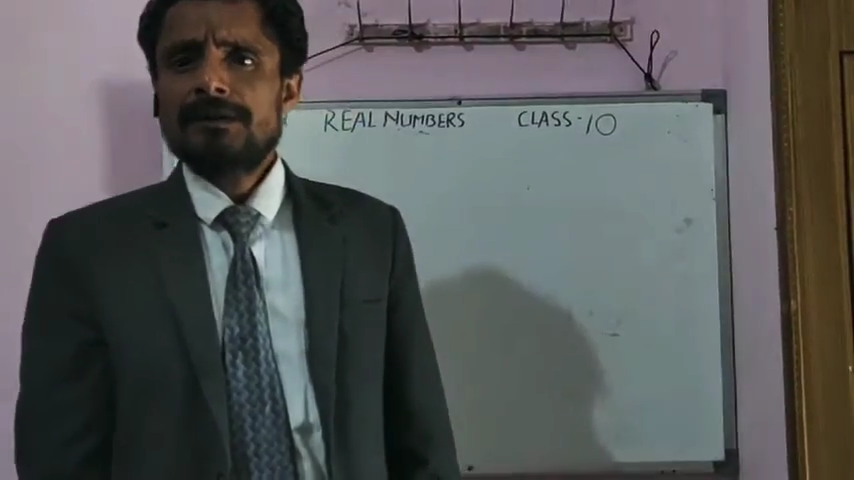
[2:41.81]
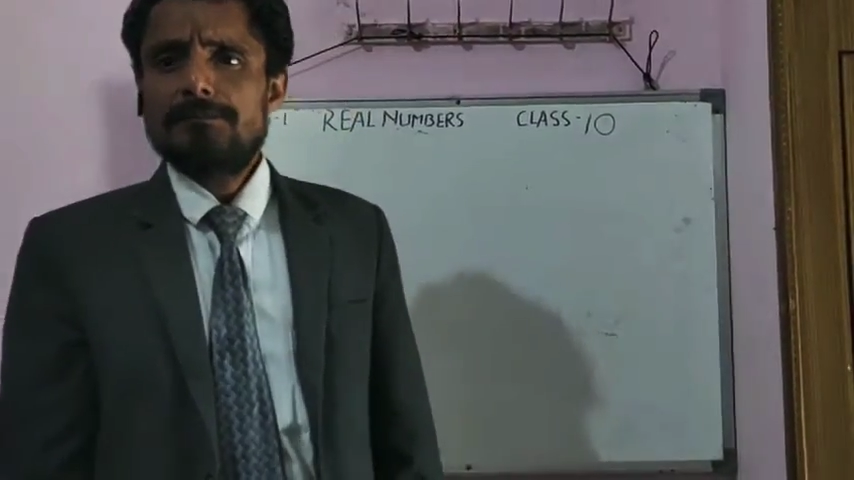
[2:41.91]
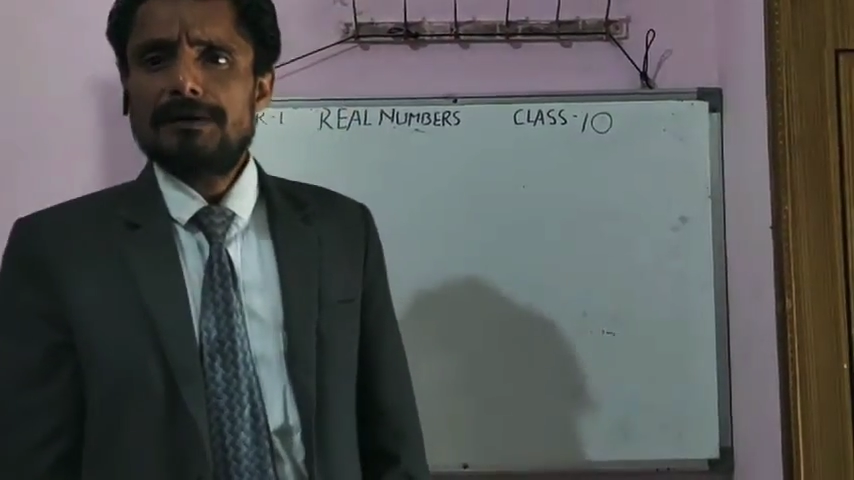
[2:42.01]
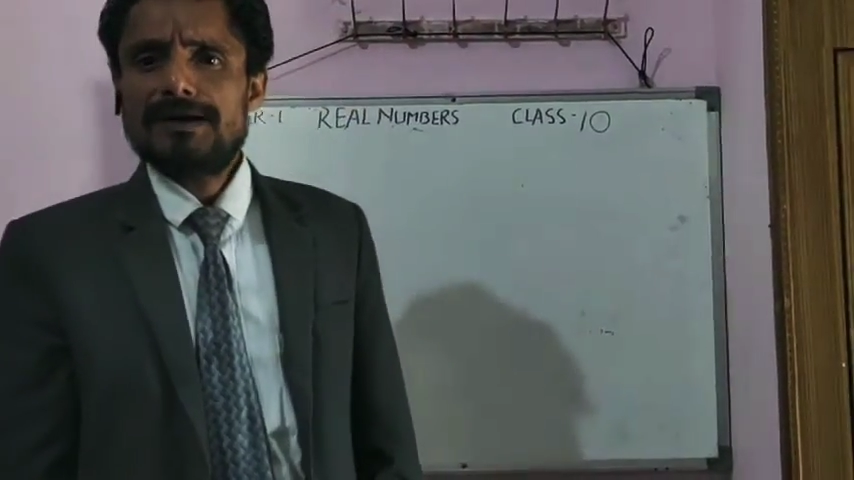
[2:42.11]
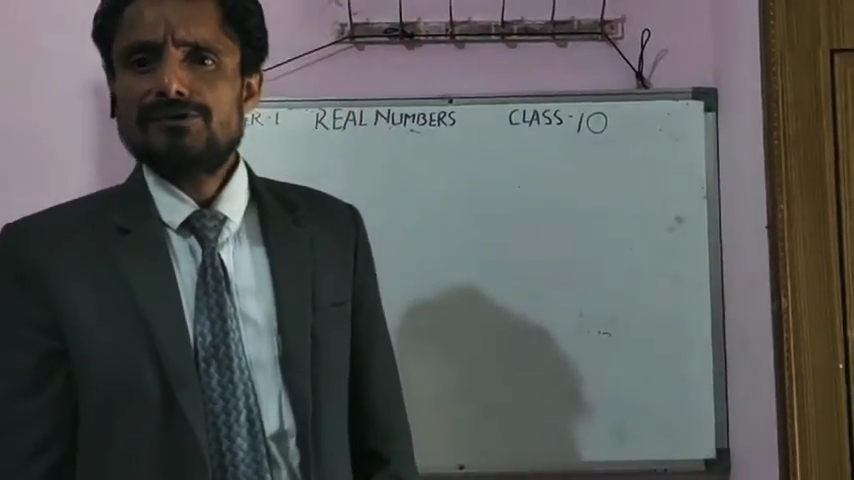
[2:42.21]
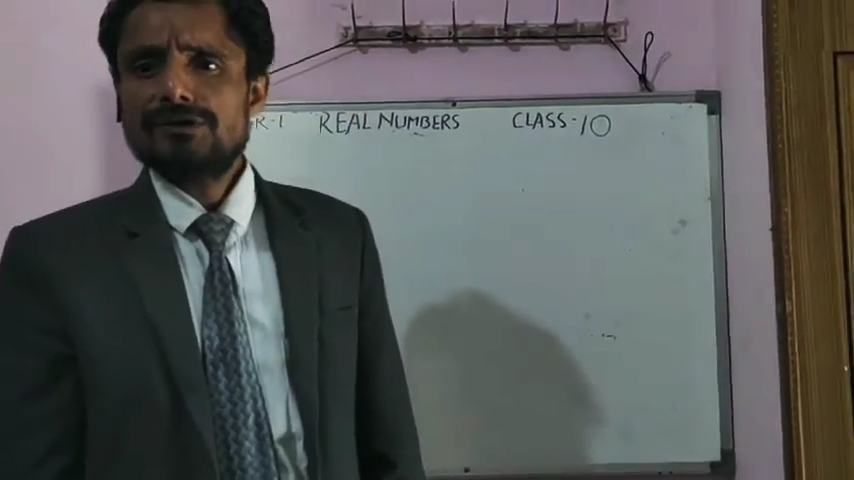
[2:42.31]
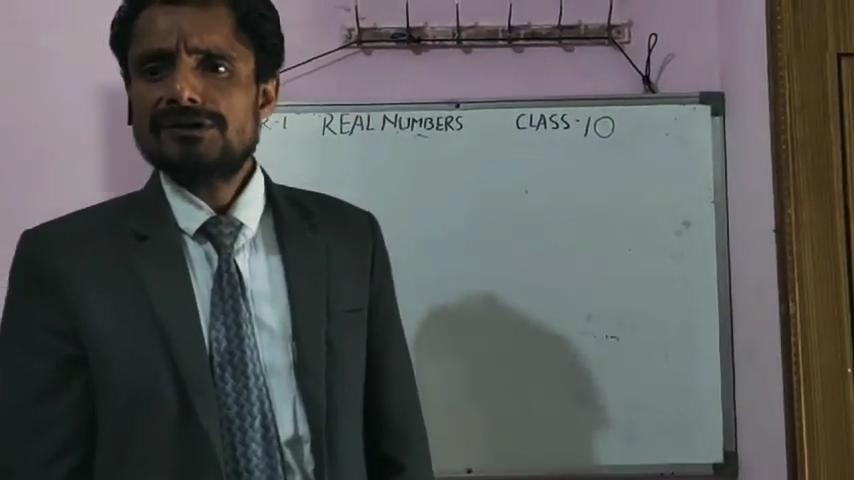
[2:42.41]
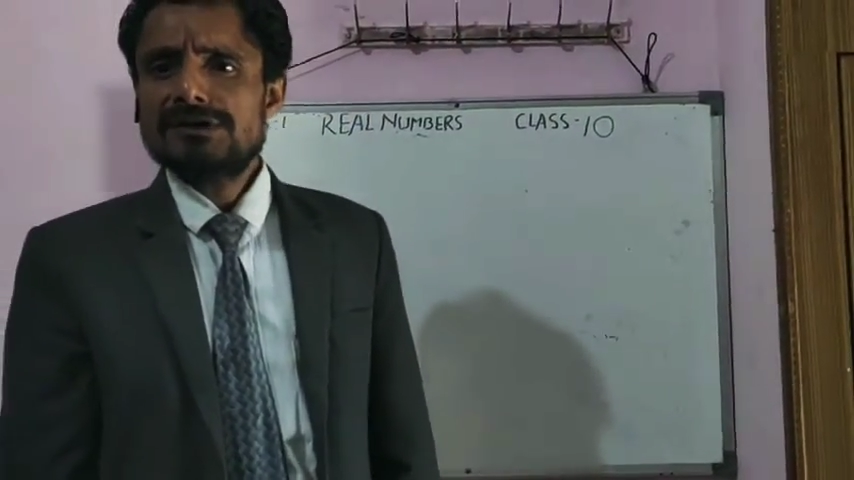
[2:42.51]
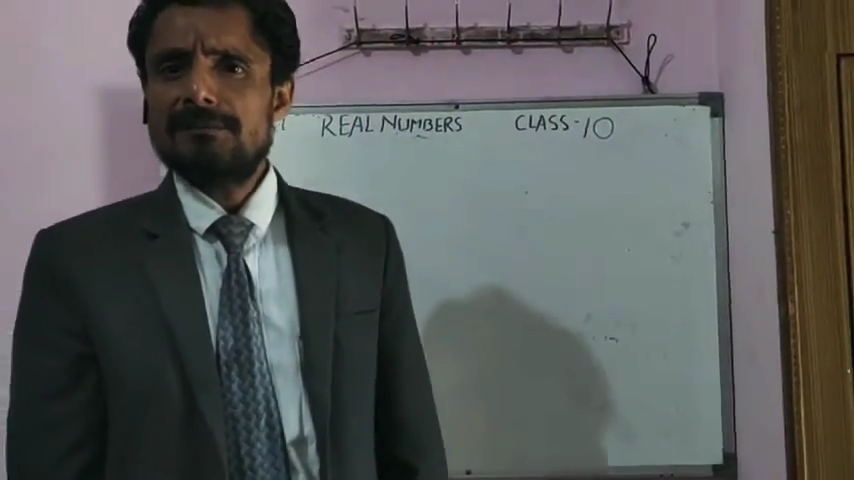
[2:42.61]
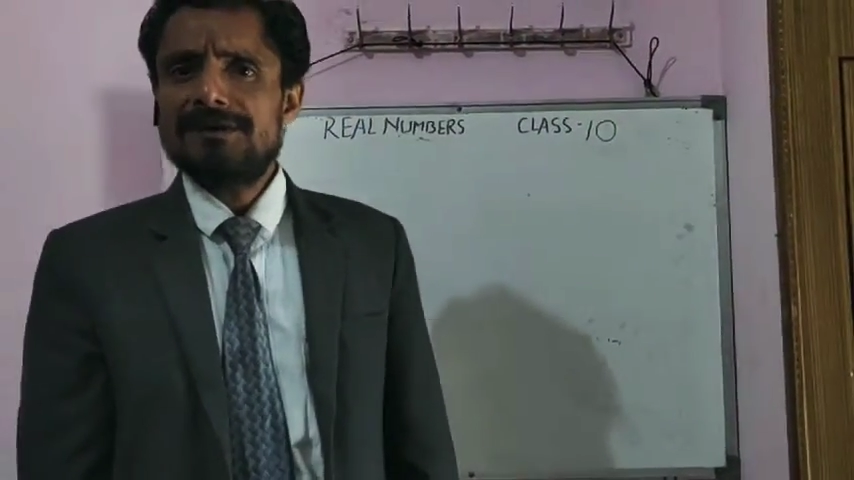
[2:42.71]
by using
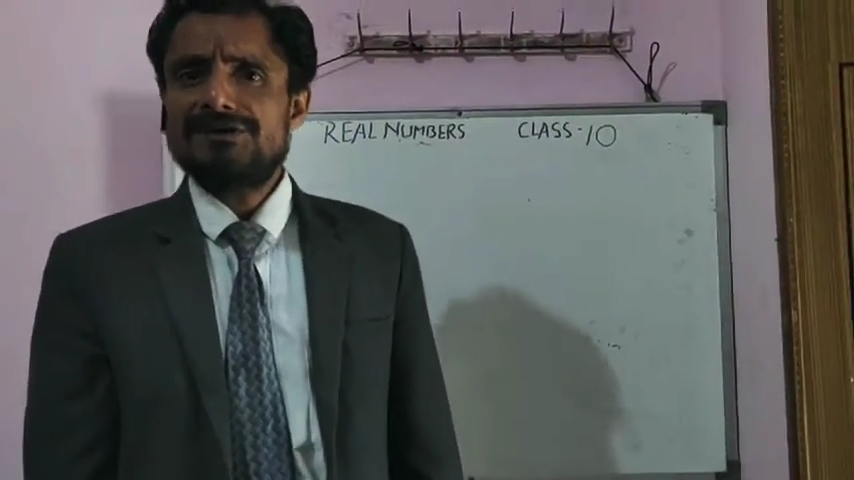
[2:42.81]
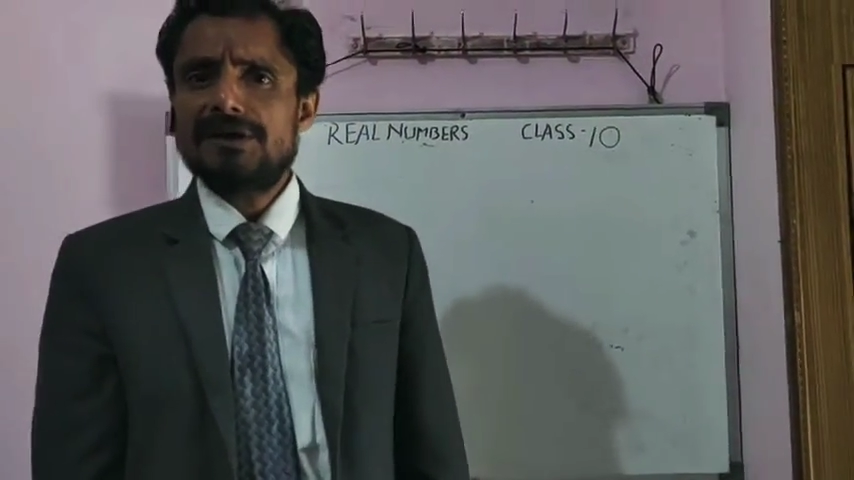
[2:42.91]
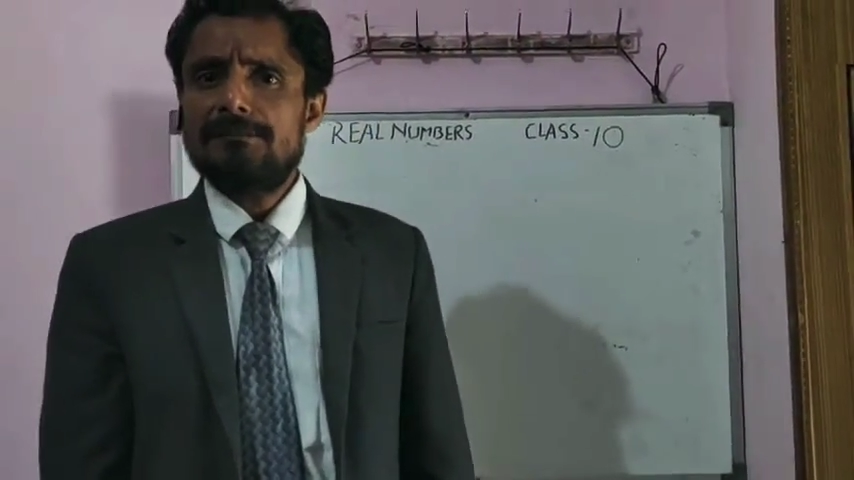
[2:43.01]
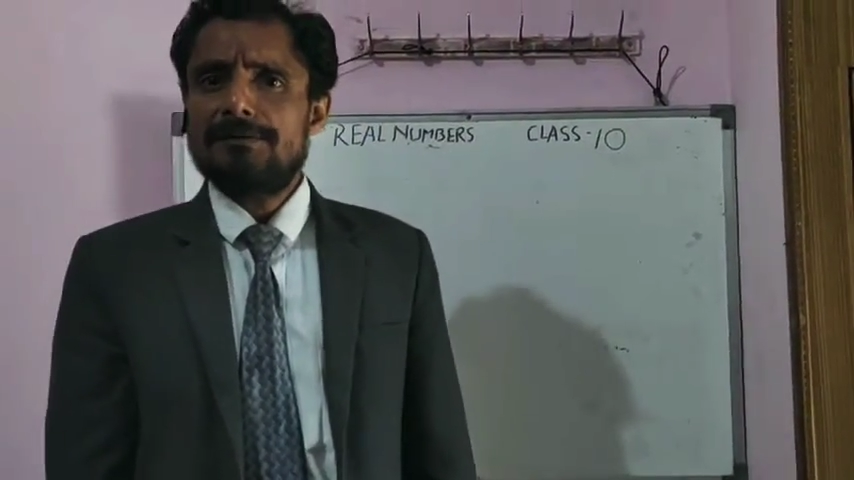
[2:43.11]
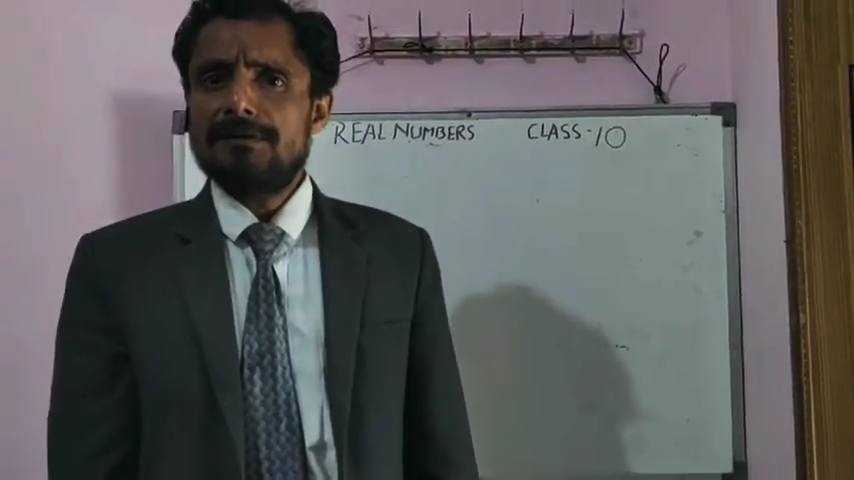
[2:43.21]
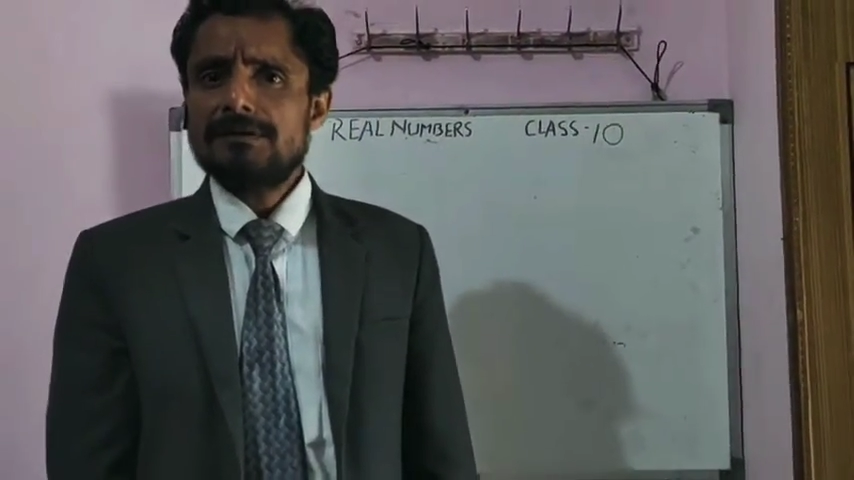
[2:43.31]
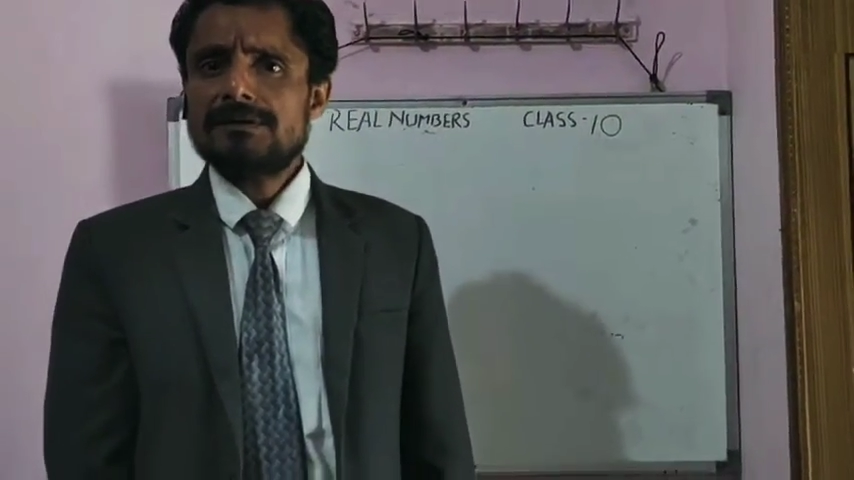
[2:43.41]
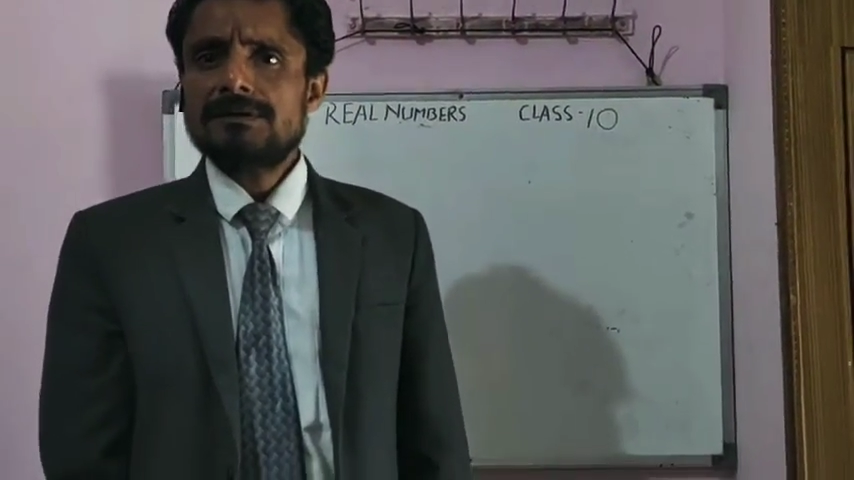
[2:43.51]
some examples